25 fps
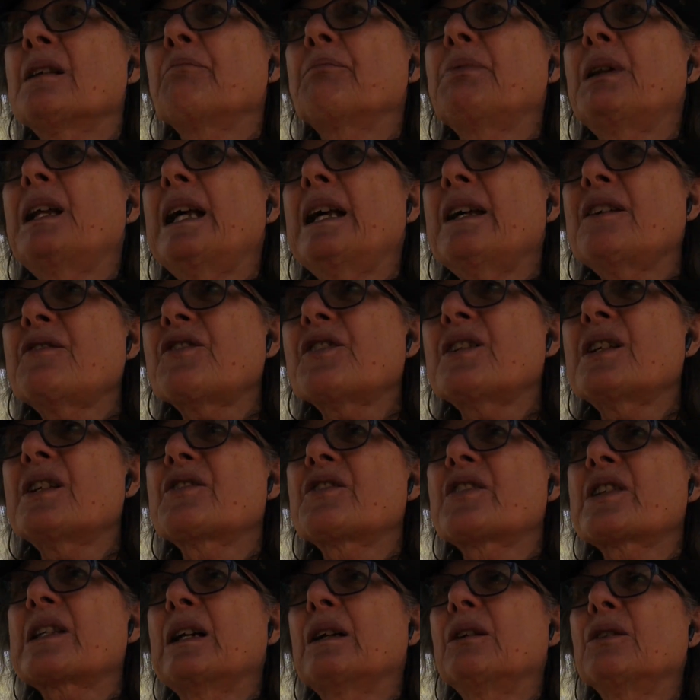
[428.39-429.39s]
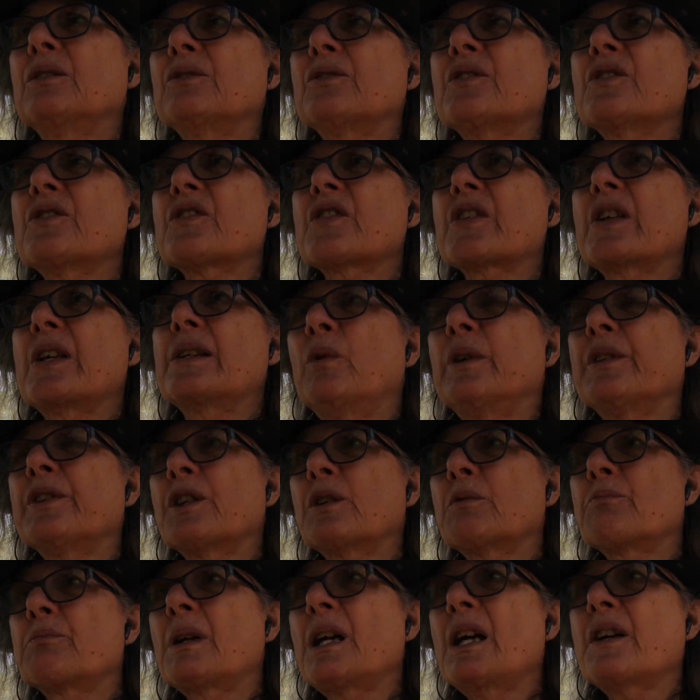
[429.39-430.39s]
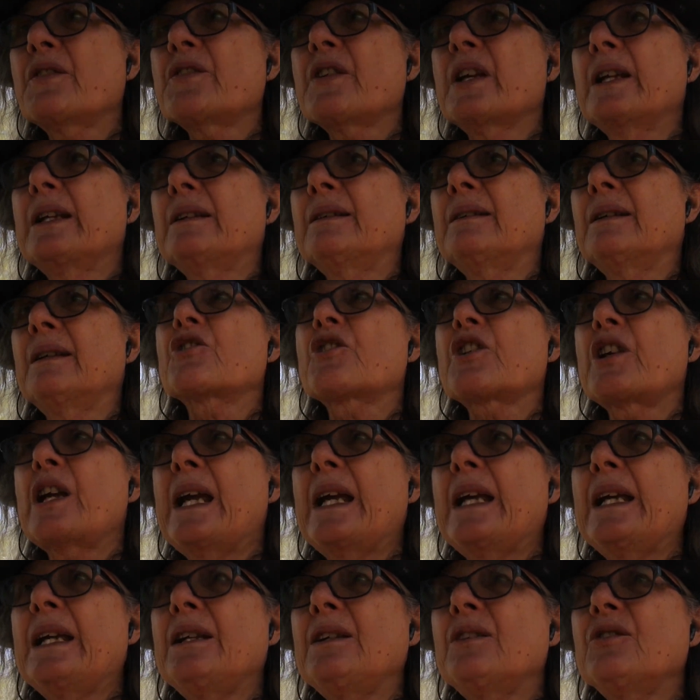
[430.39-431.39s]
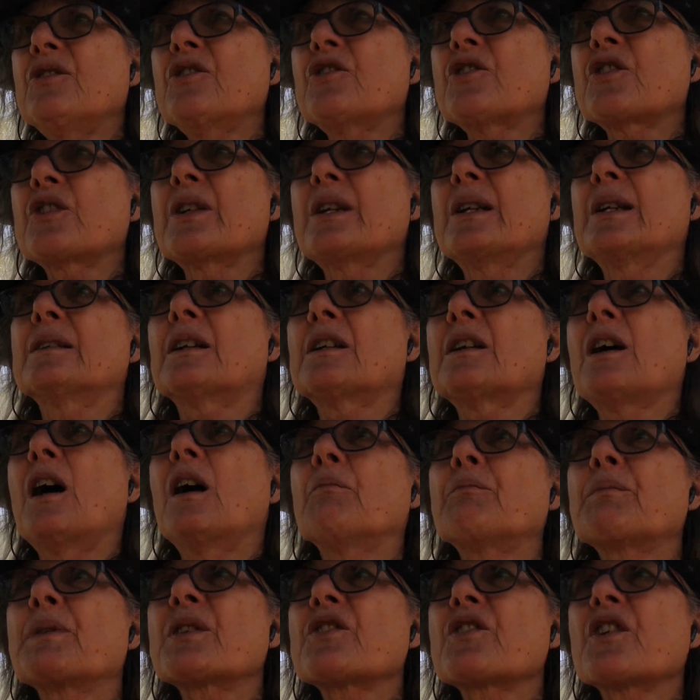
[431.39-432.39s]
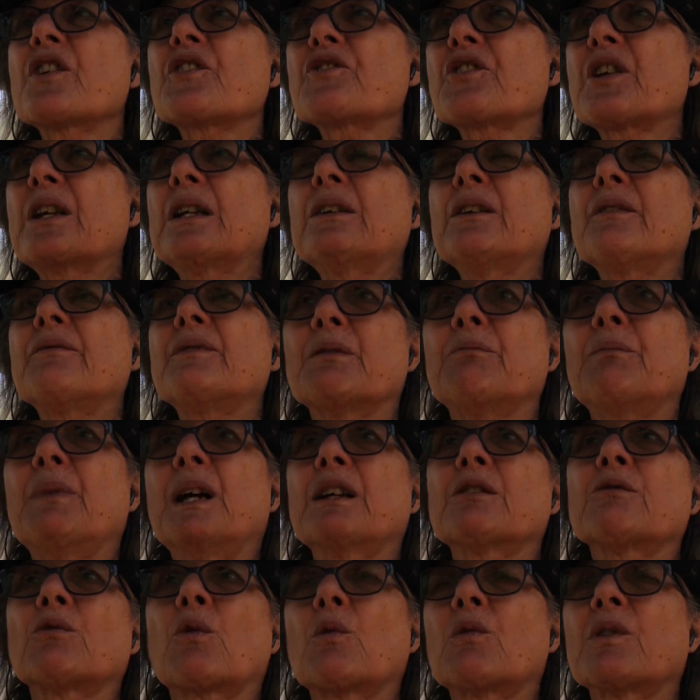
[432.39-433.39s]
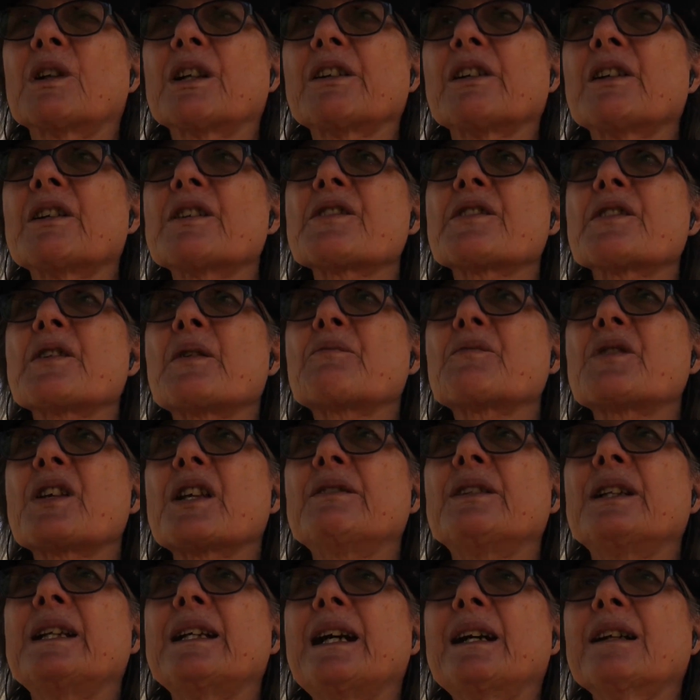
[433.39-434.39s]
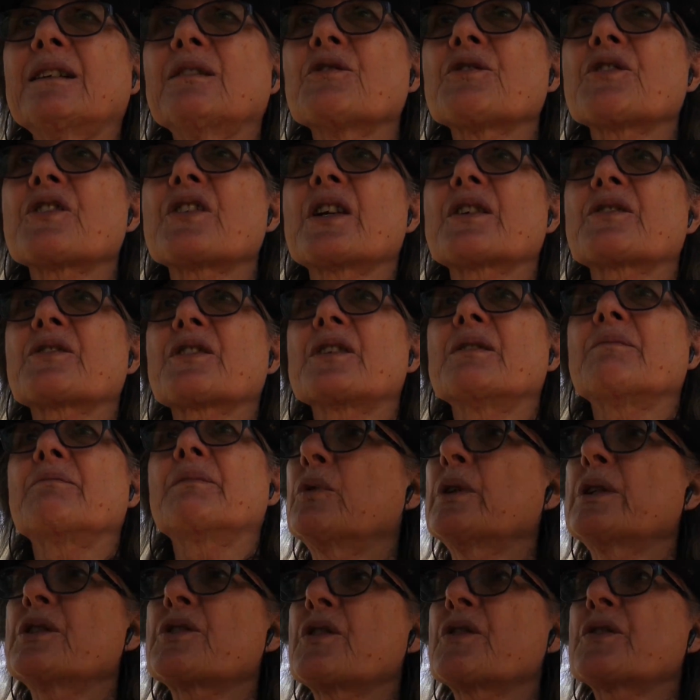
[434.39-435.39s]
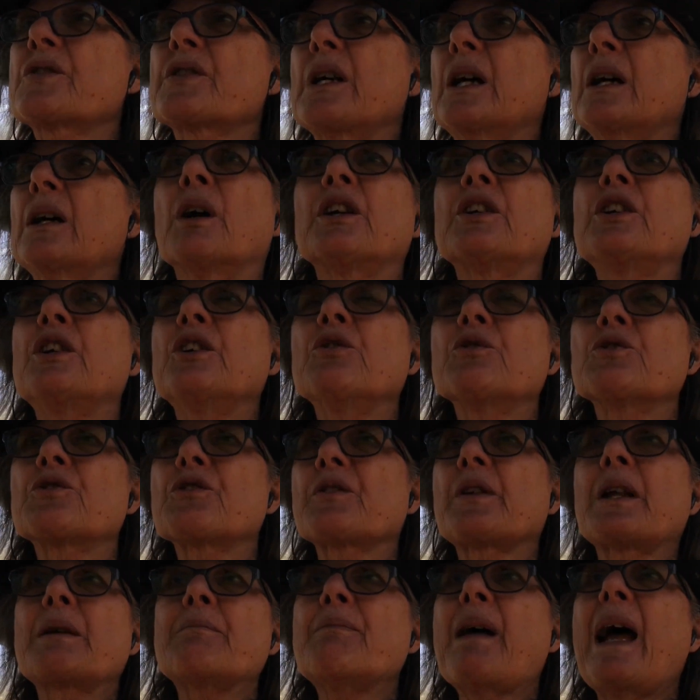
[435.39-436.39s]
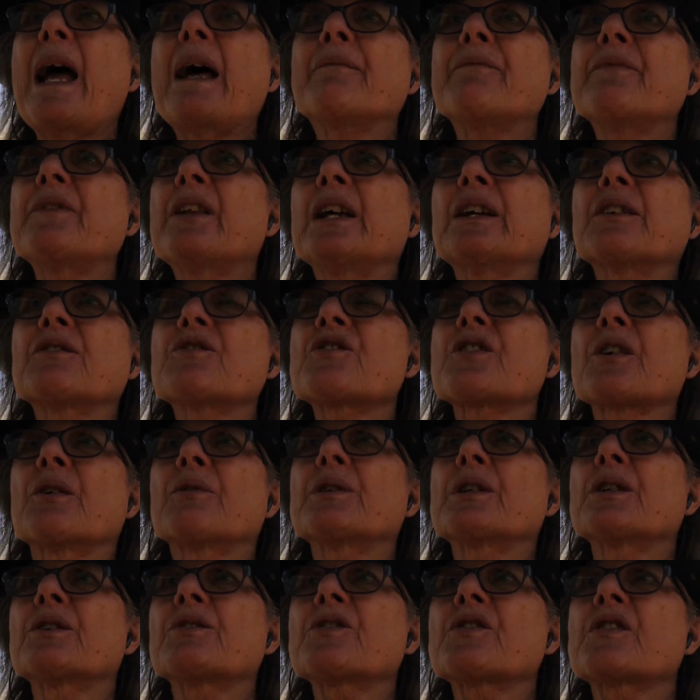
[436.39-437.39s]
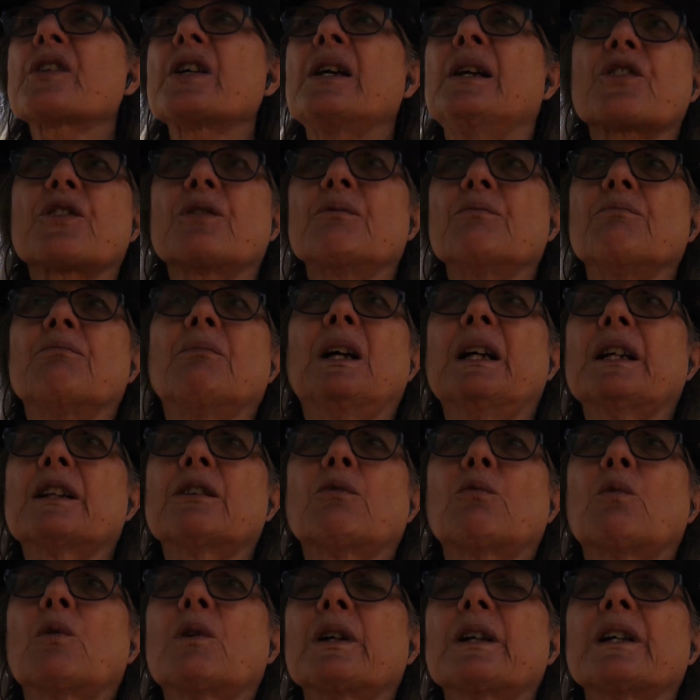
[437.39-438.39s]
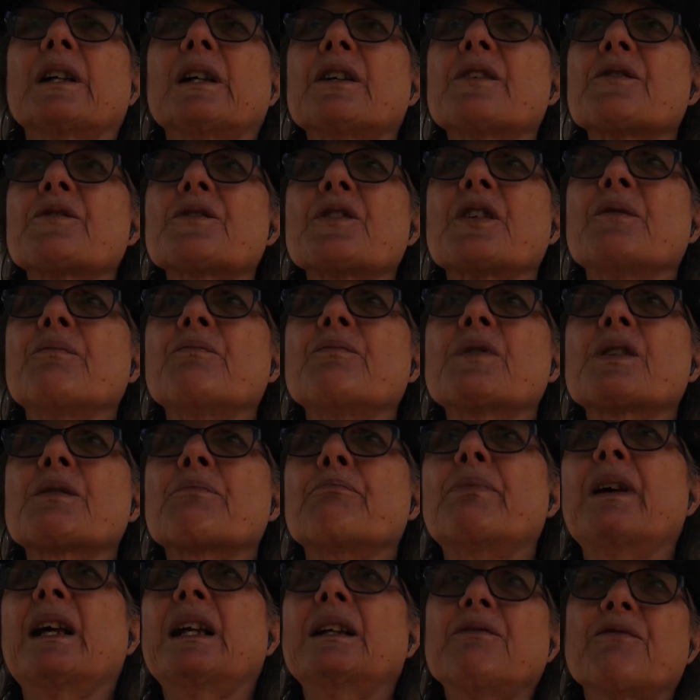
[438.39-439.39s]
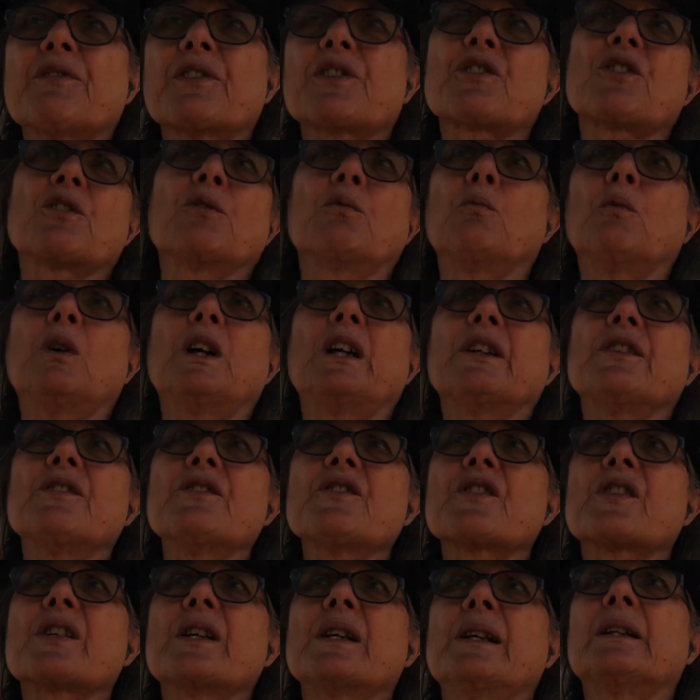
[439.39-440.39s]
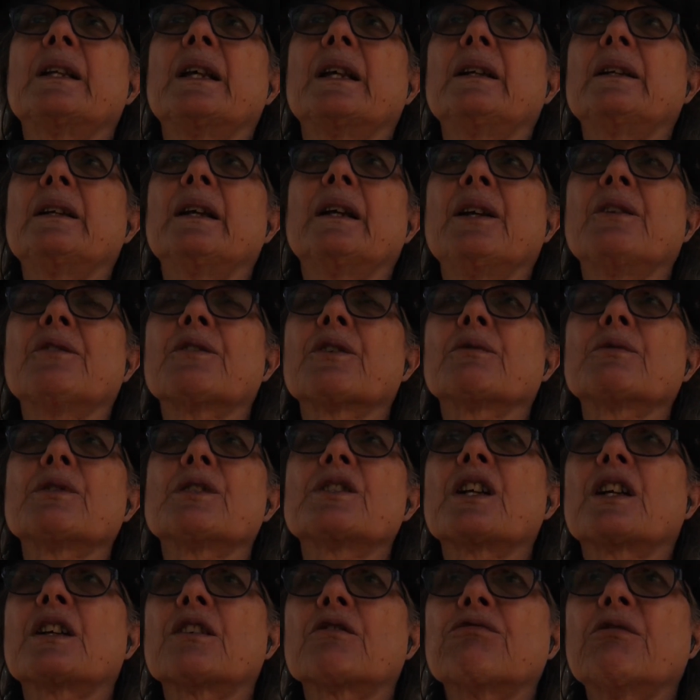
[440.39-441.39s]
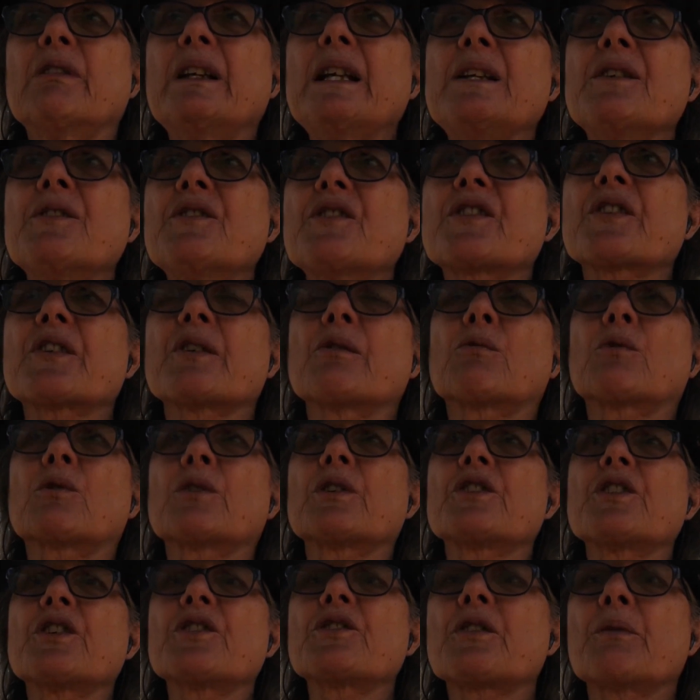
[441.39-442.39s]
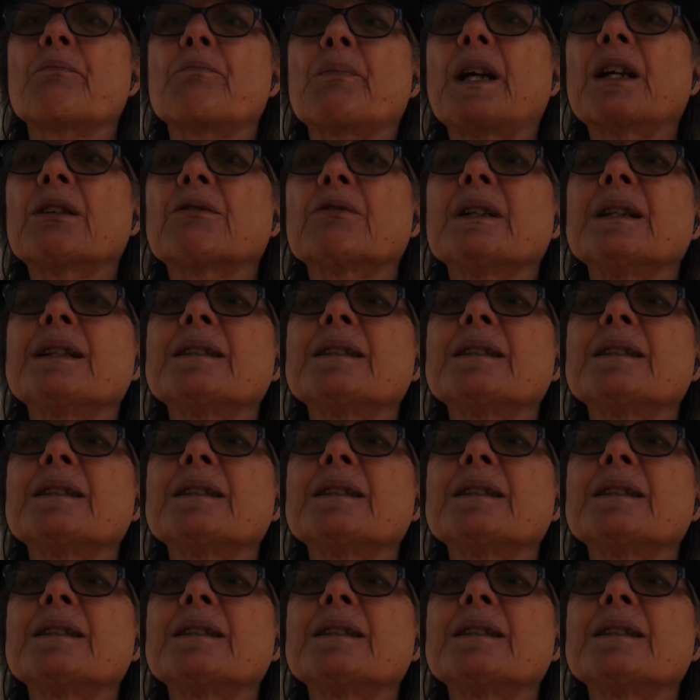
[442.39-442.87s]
the plastistones, when they're present, change the composition of the microorganisms in the ecosystem, which is a hugely bad thing. So there's certain microorganisms, beneficial ones, that either decrease or disappear